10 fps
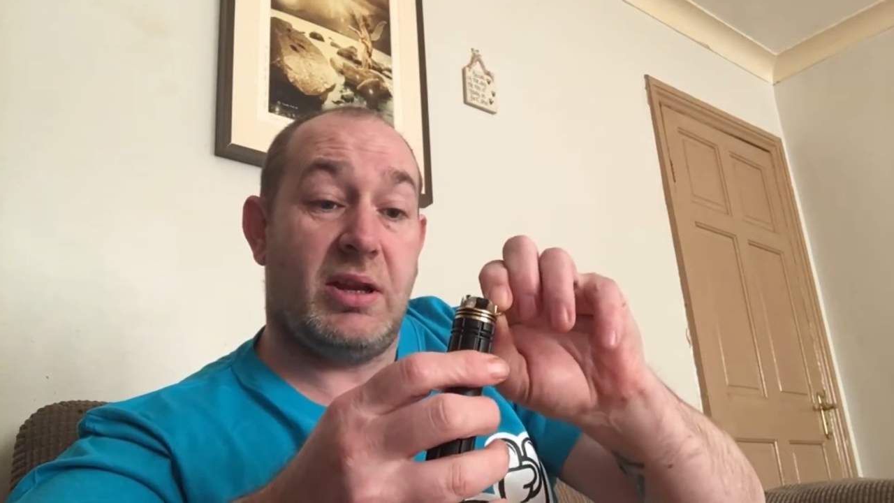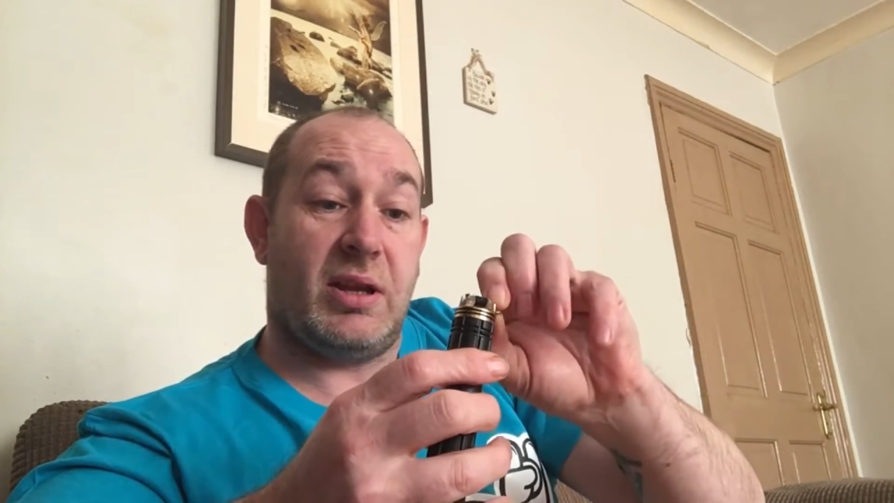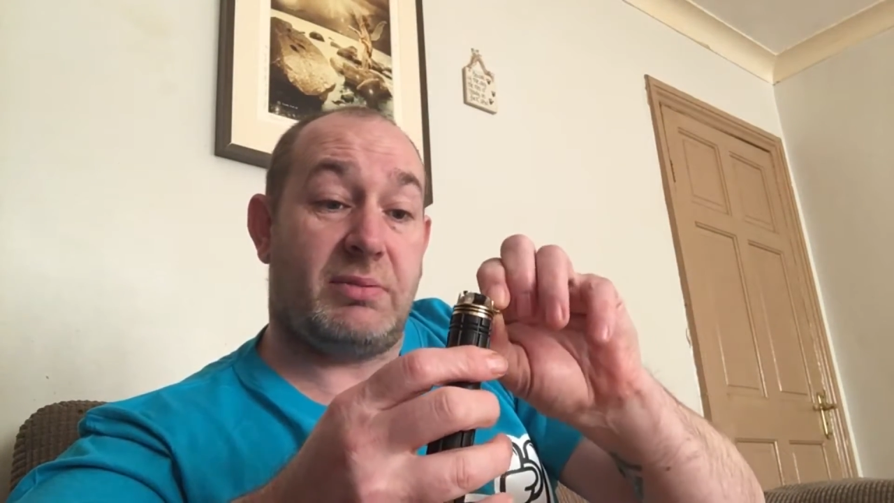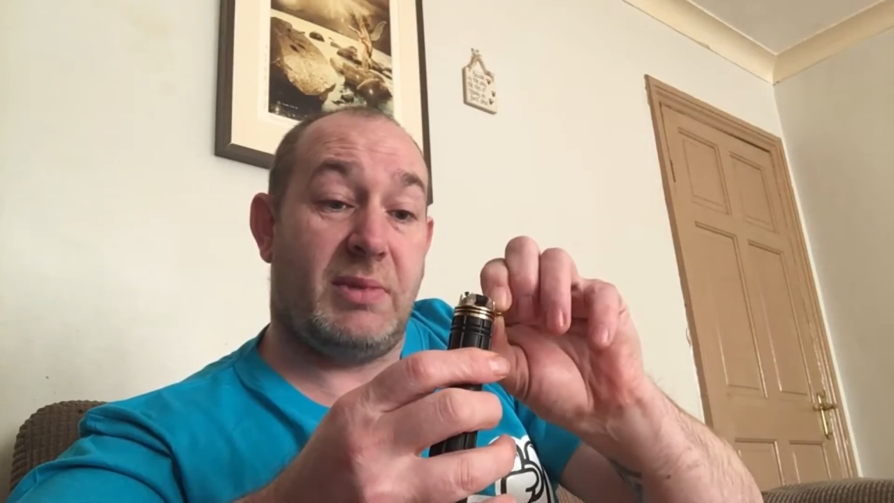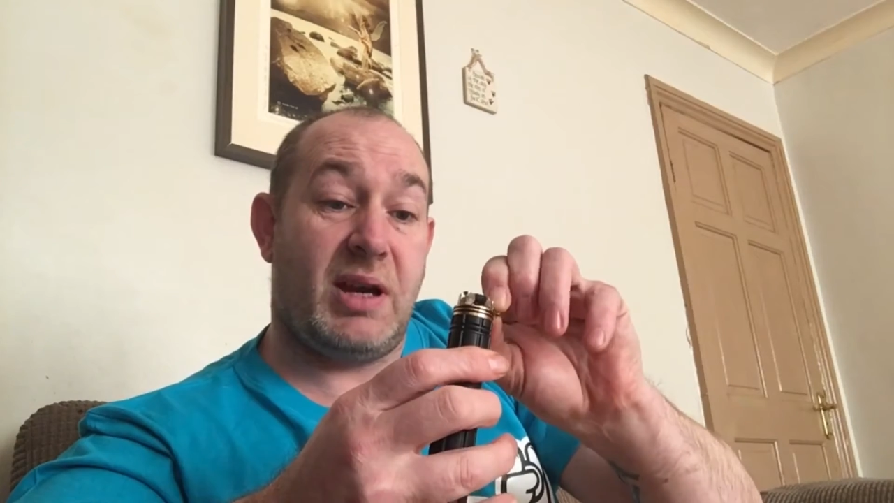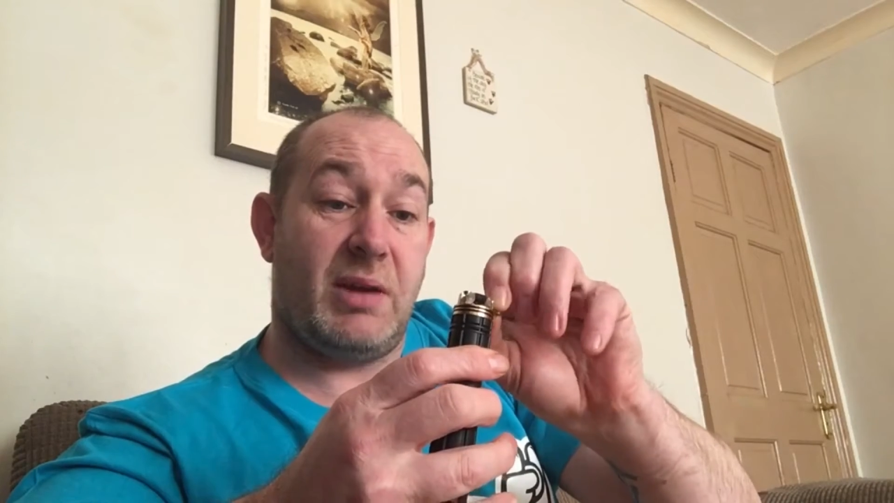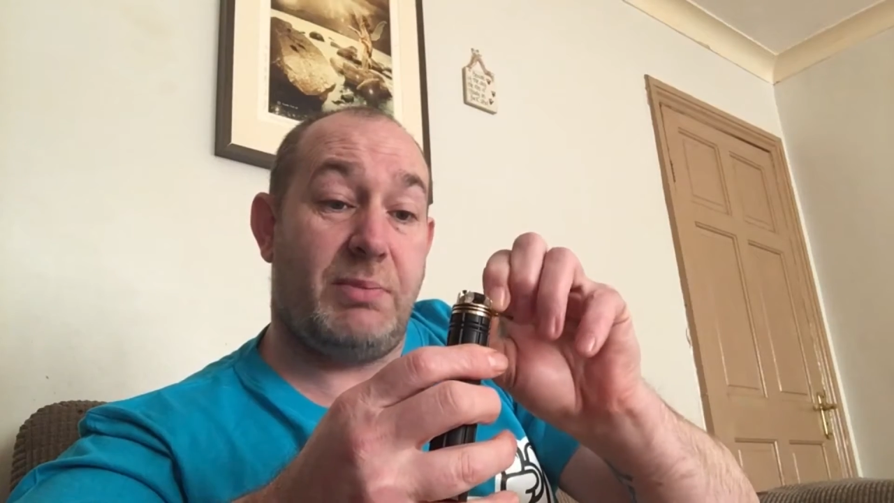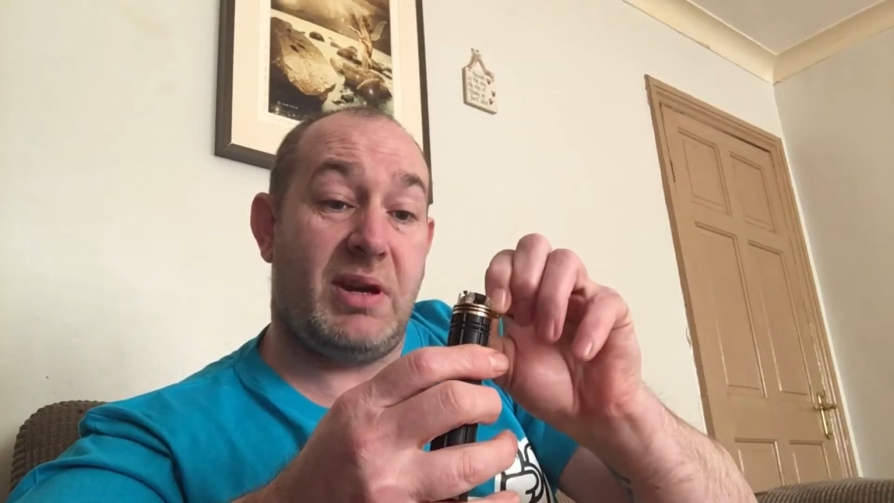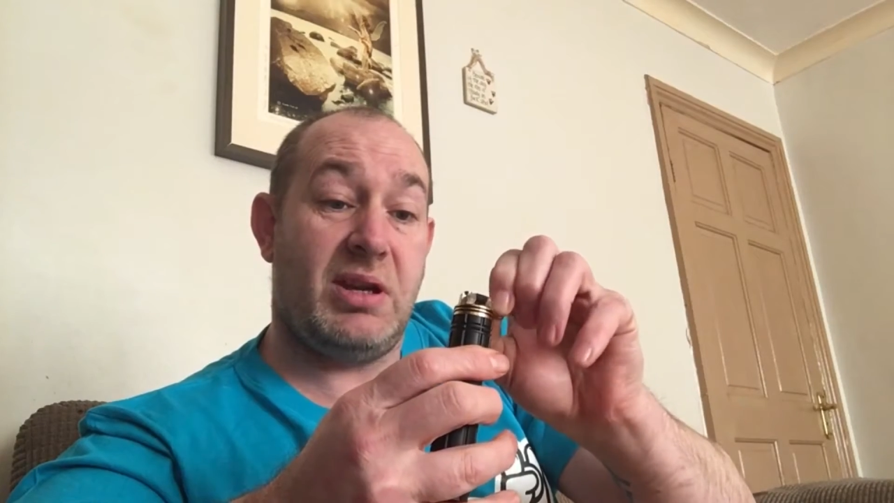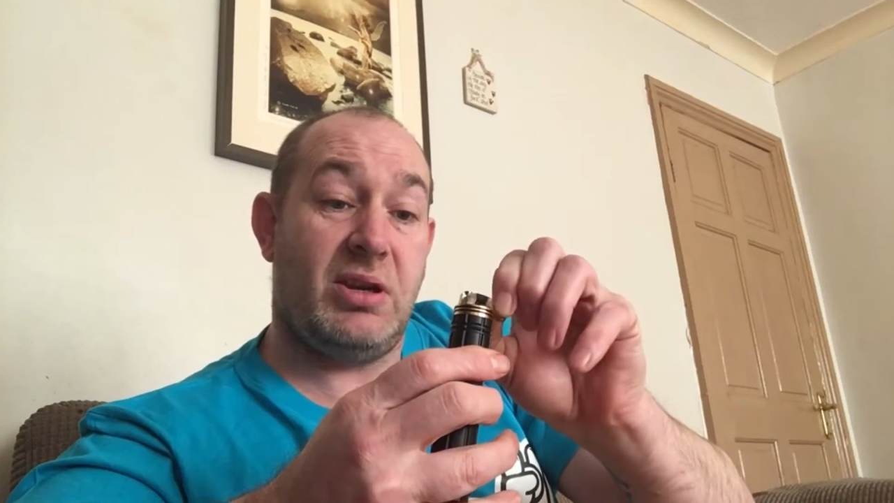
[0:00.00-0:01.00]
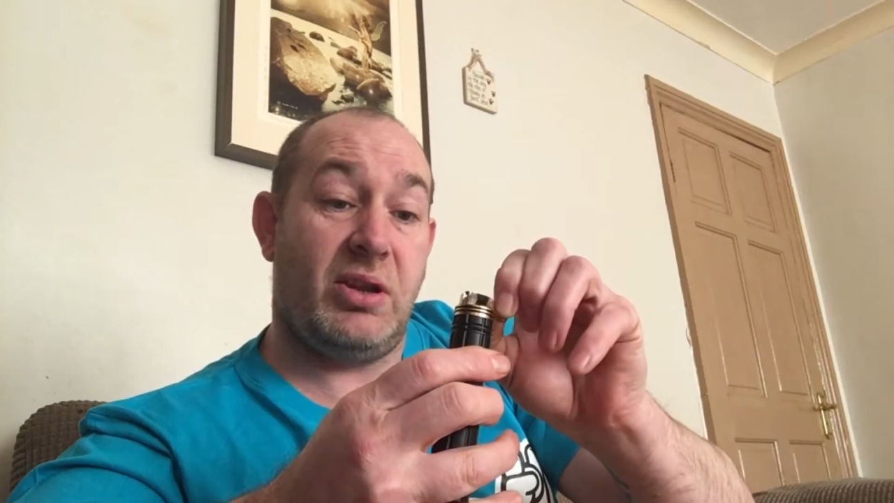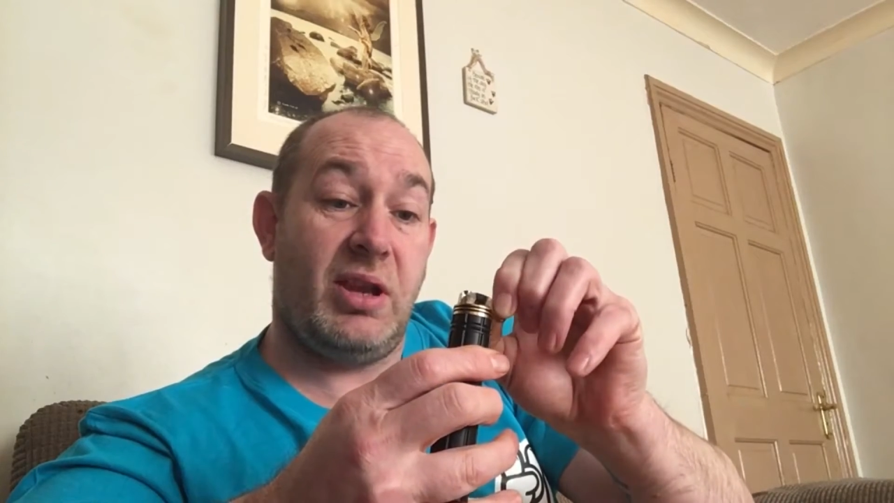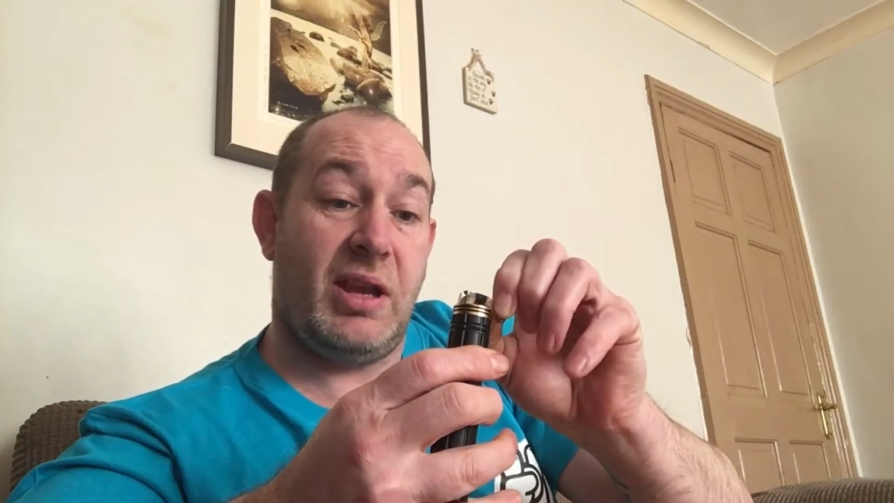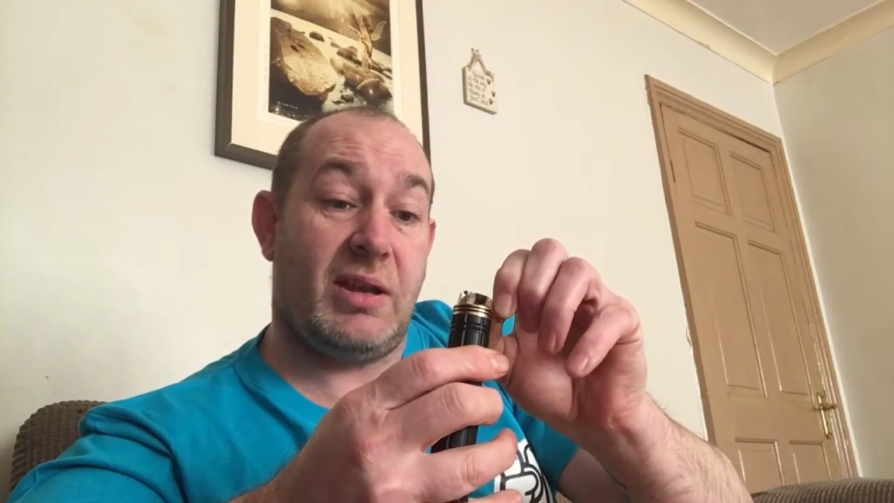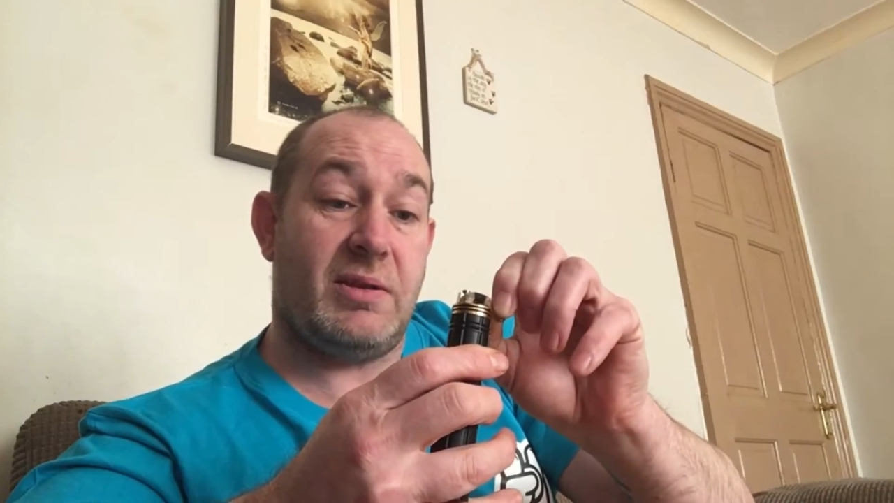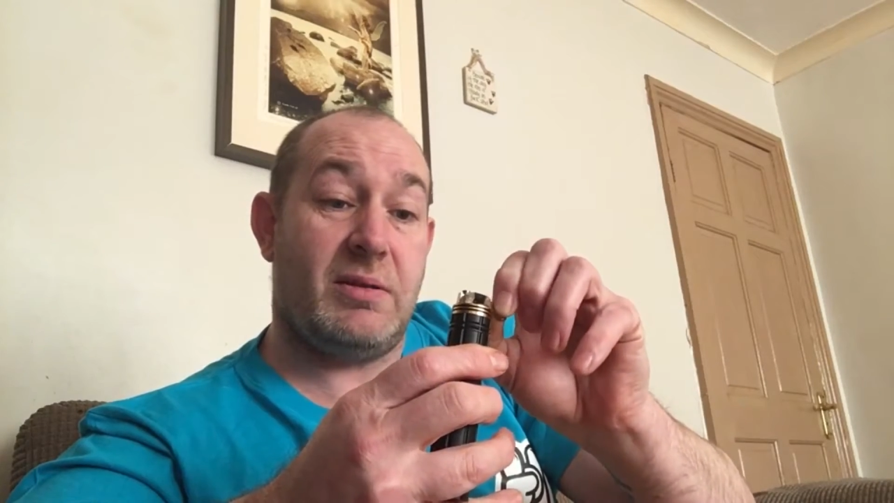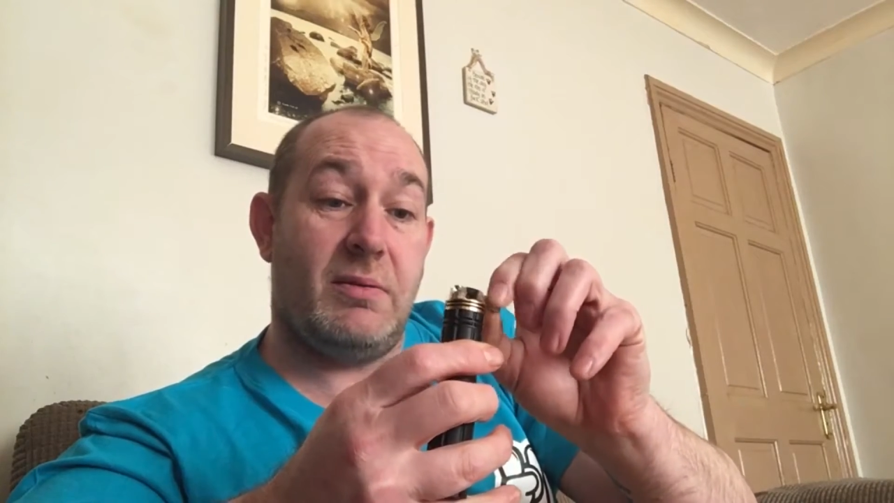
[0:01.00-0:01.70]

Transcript: that's my opinion on that.